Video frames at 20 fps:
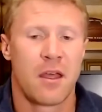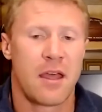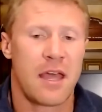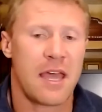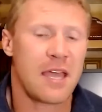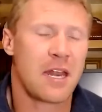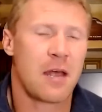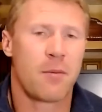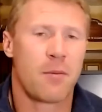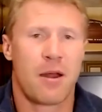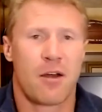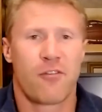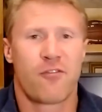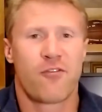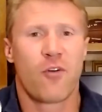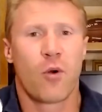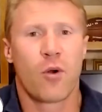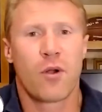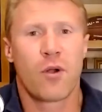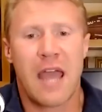A&M about a
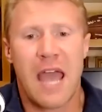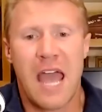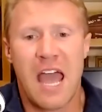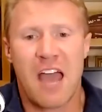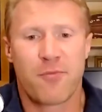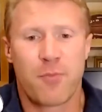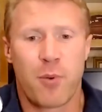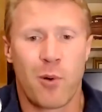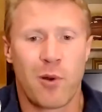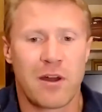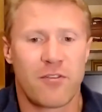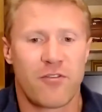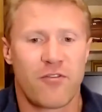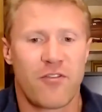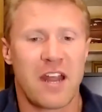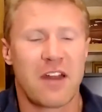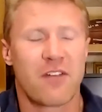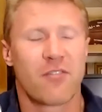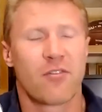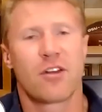four and a half point
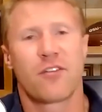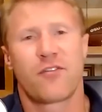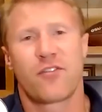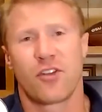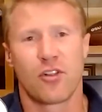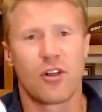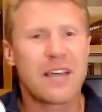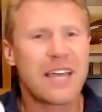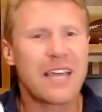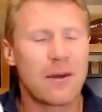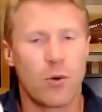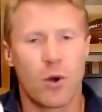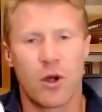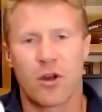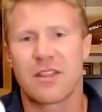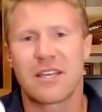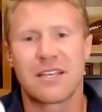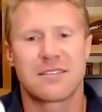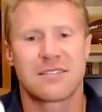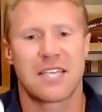favorite. If you look at where
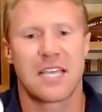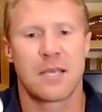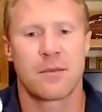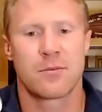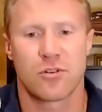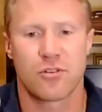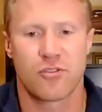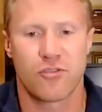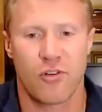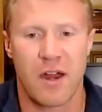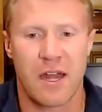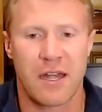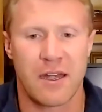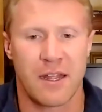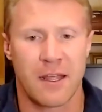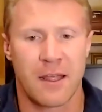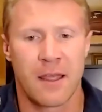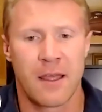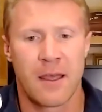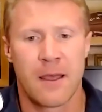these teams are
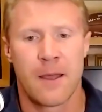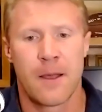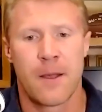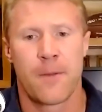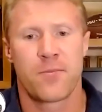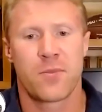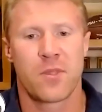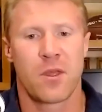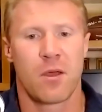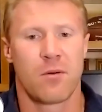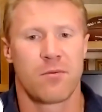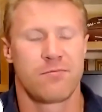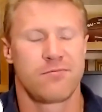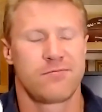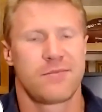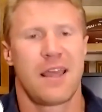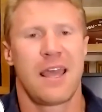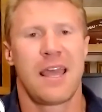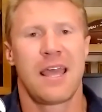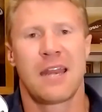trending, you know
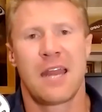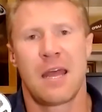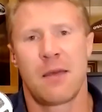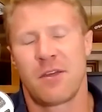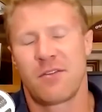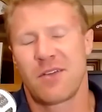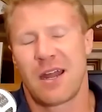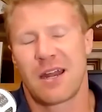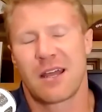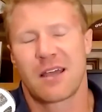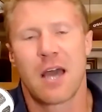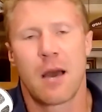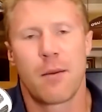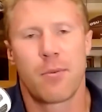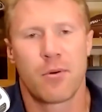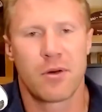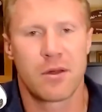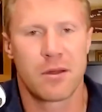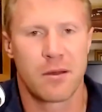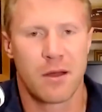A&M they've got a
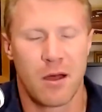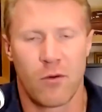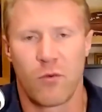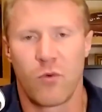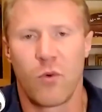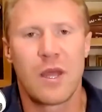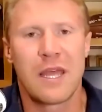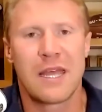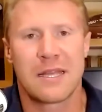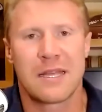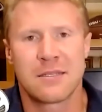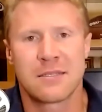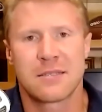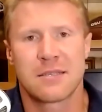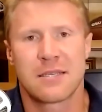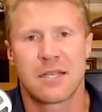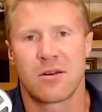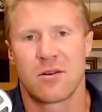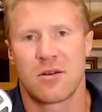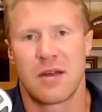couple of, of
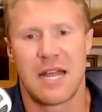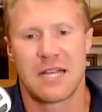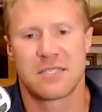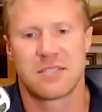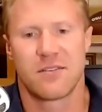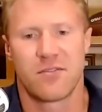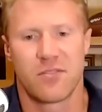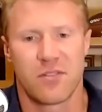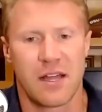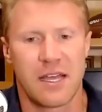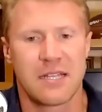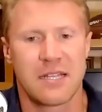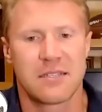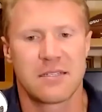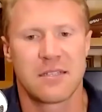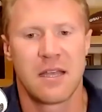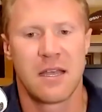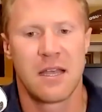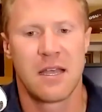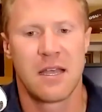wins here as of late.
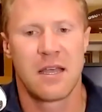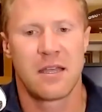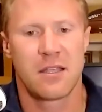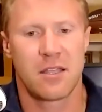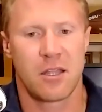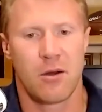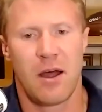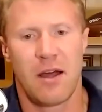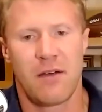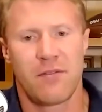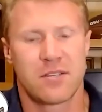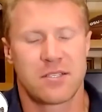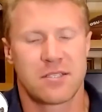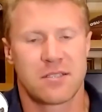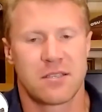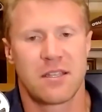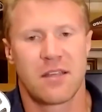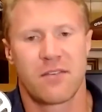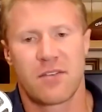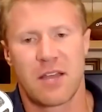You know,
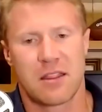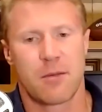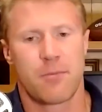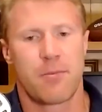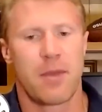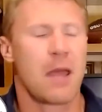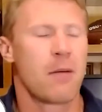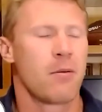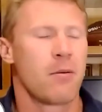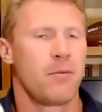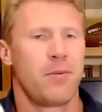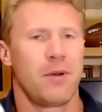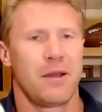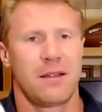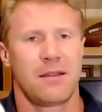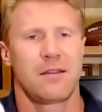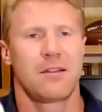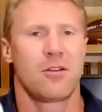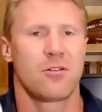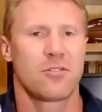obviously they've got the Bama, but
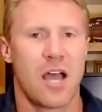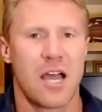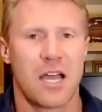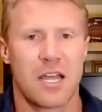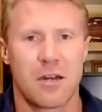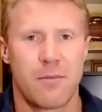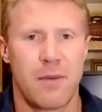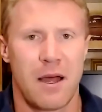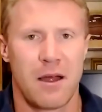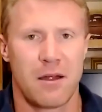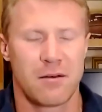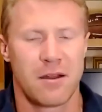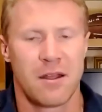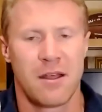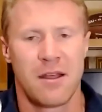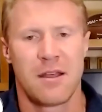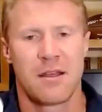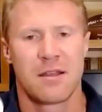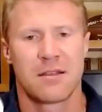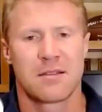you're talking about
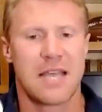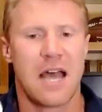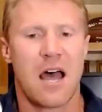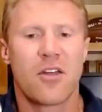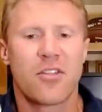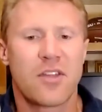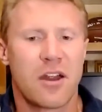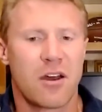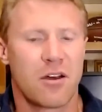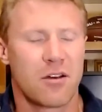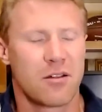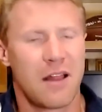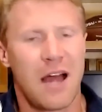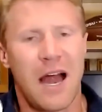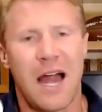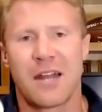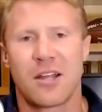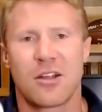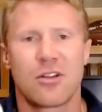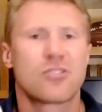South
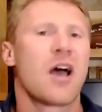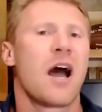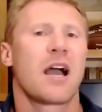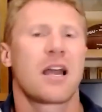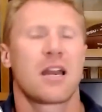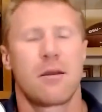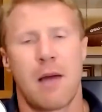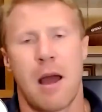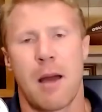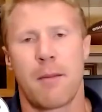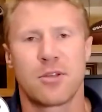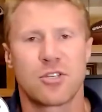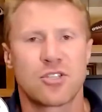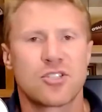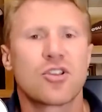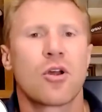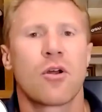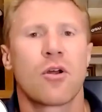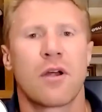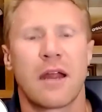Carolina, you're talking about
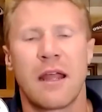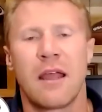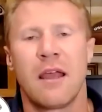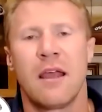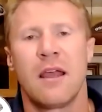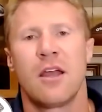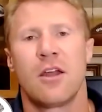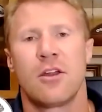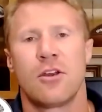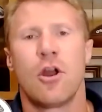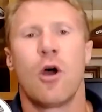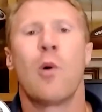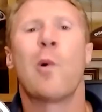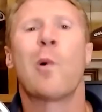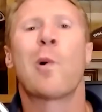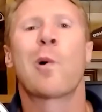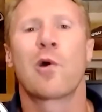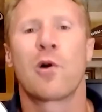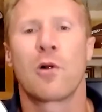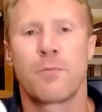Missouri. No
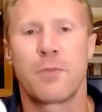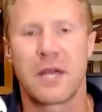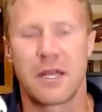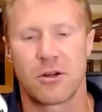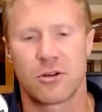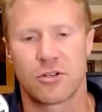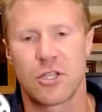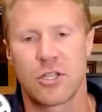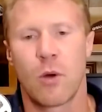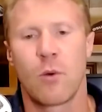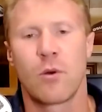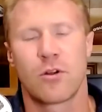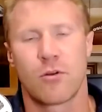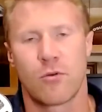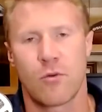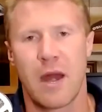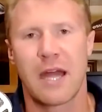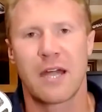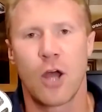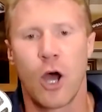world beaters, no one to
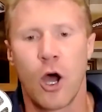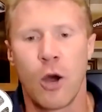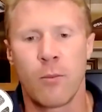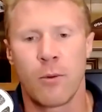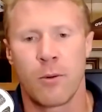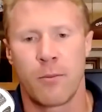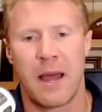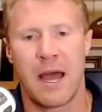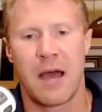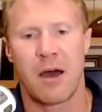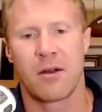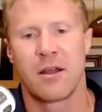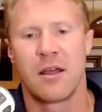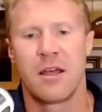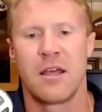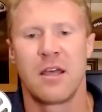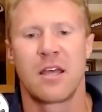write home about.